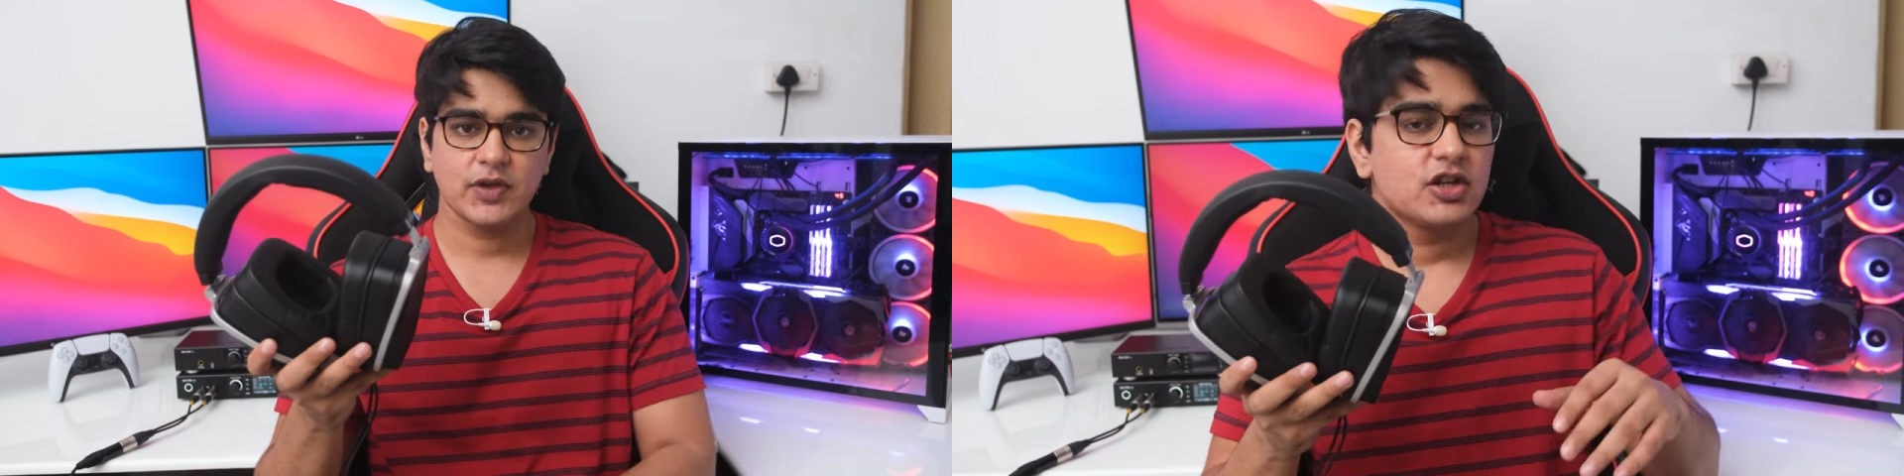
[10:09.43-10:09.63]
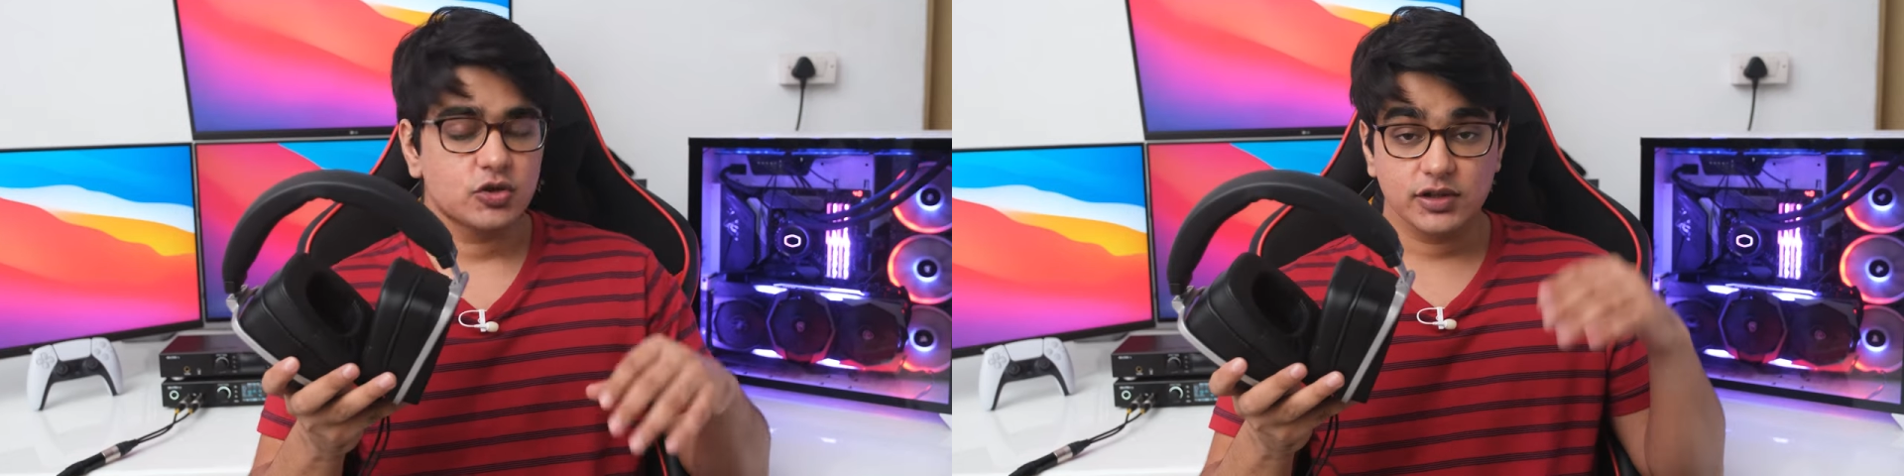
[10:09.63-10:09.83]

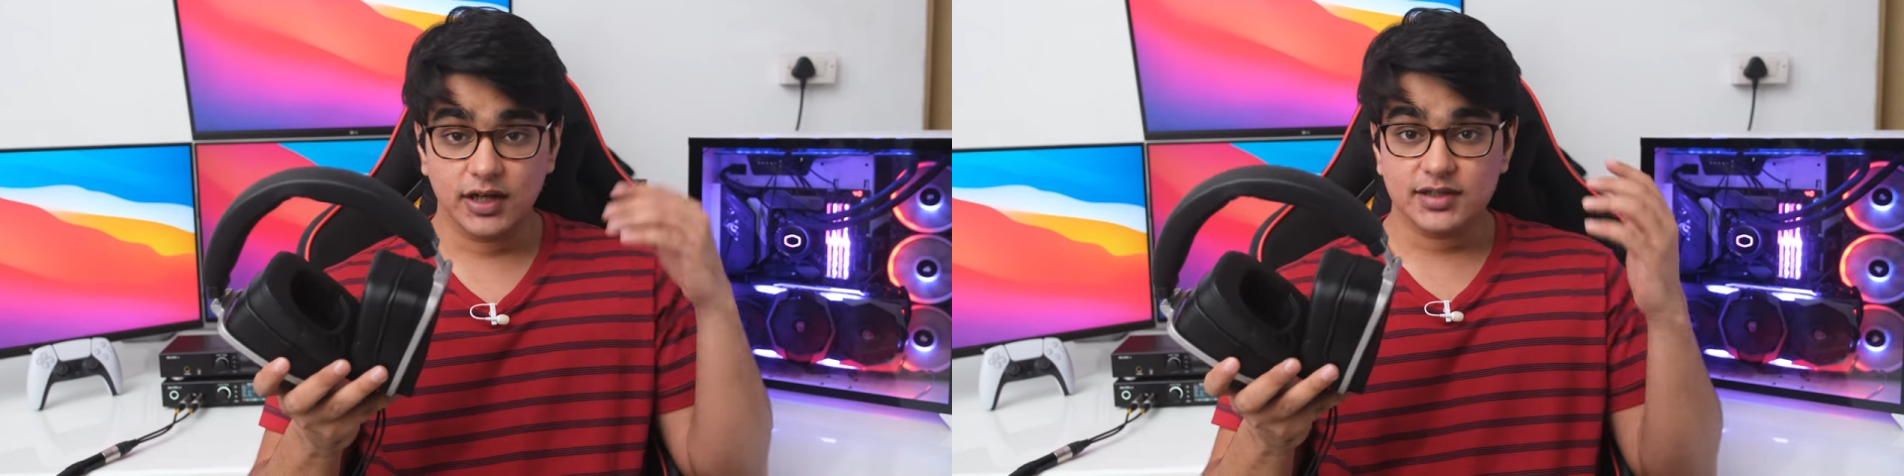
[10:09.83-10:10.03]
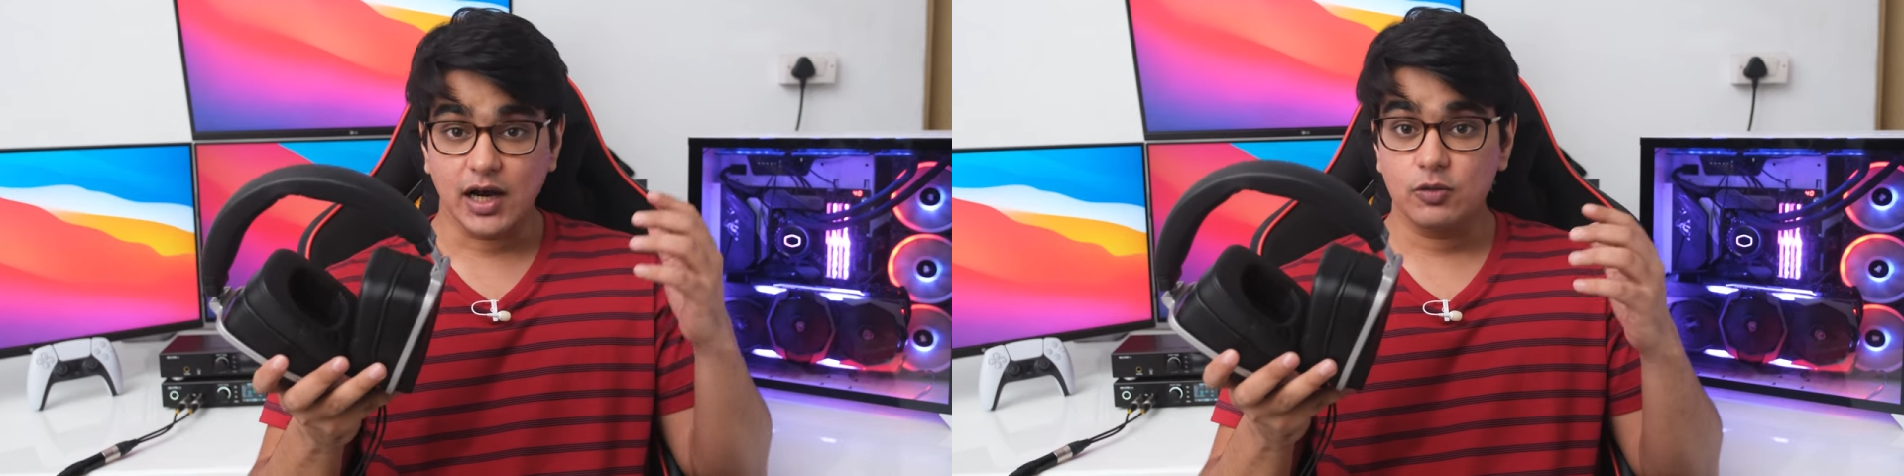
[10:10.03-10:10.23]
So
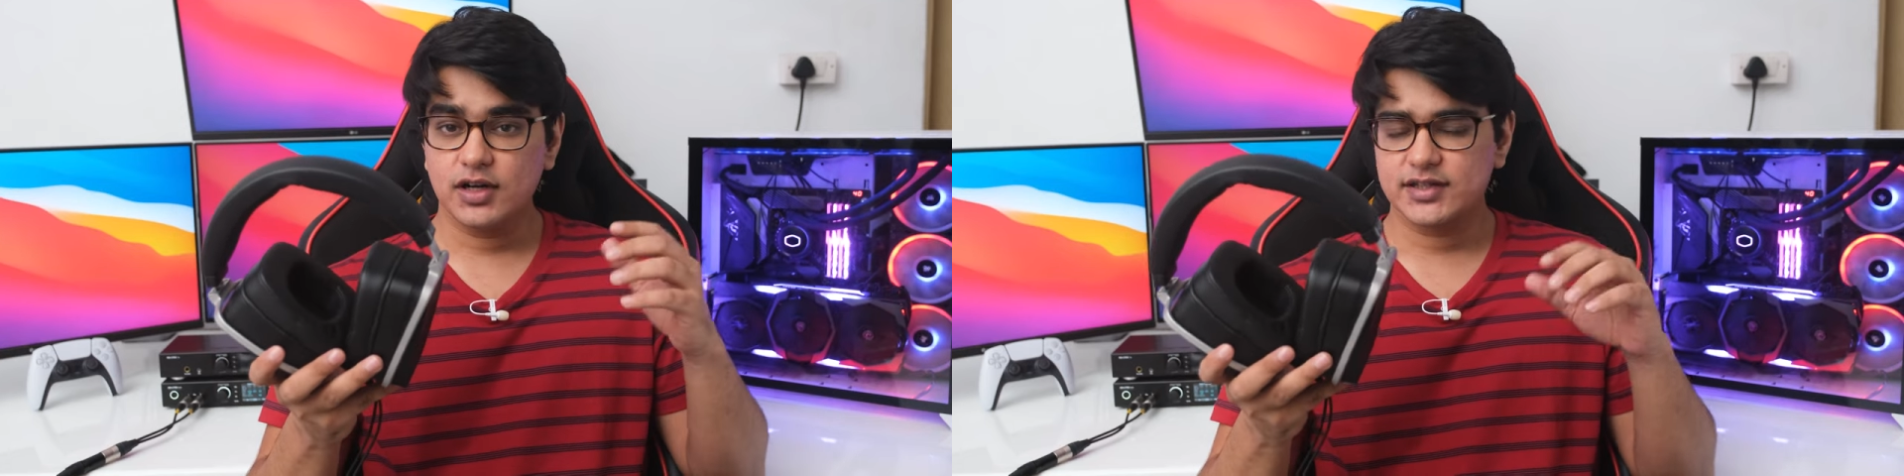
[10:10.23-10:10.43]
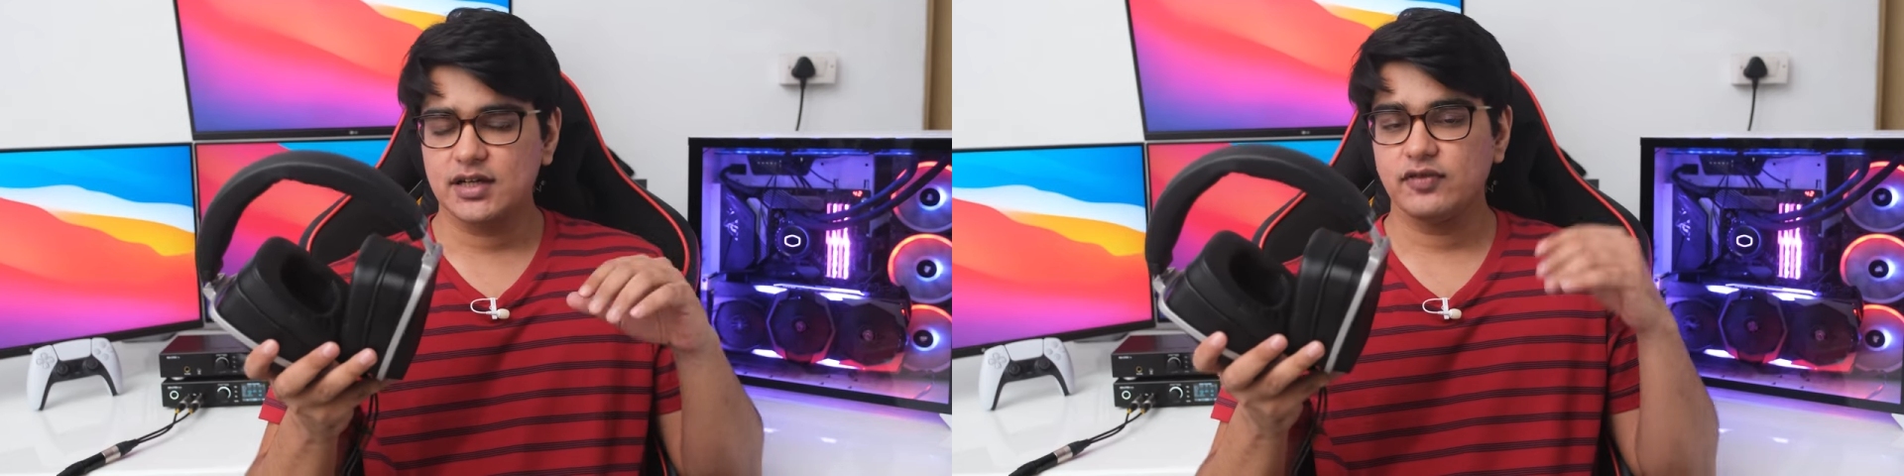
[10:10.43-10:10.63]
their sound
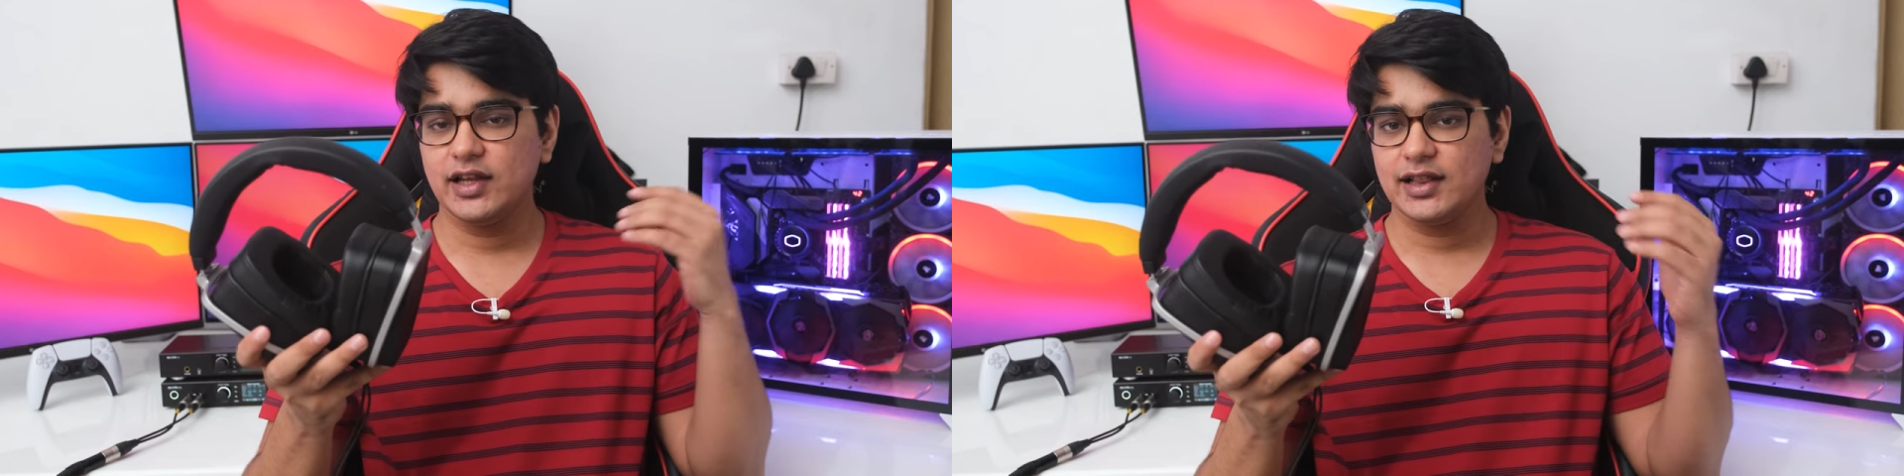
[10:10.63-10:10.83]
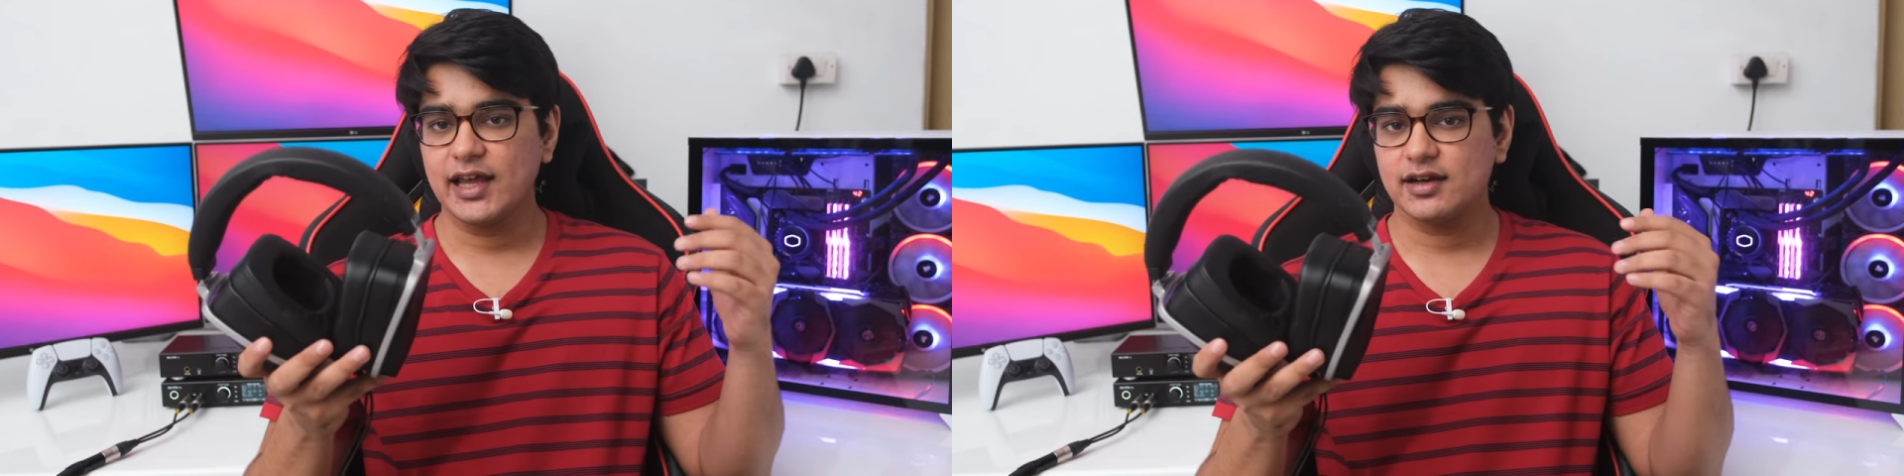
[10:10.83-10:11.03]
doesn't
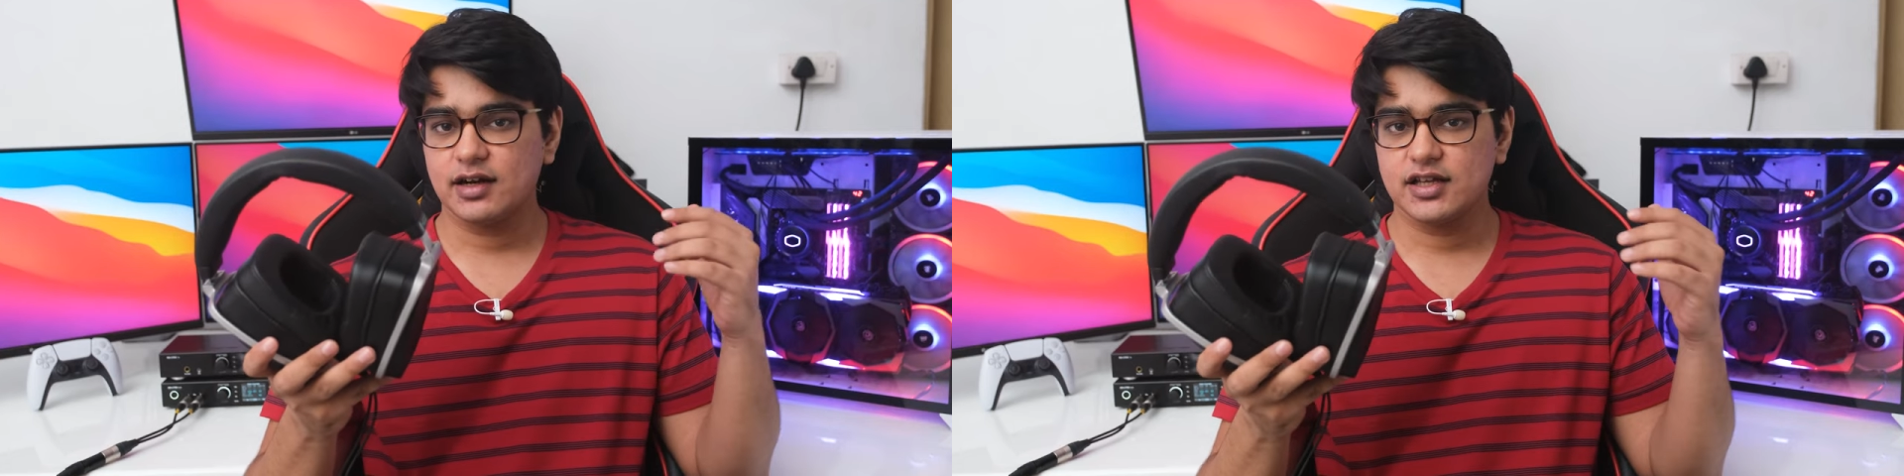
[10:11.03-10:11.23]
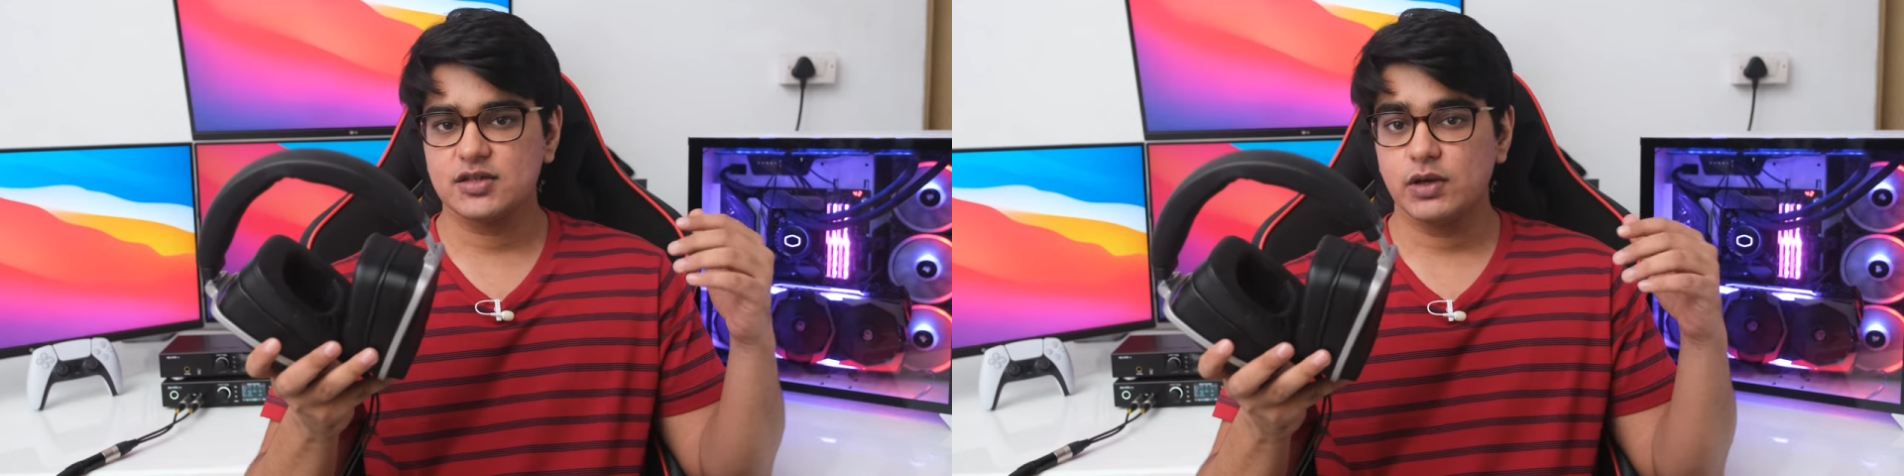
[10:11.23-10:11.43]
feel like it is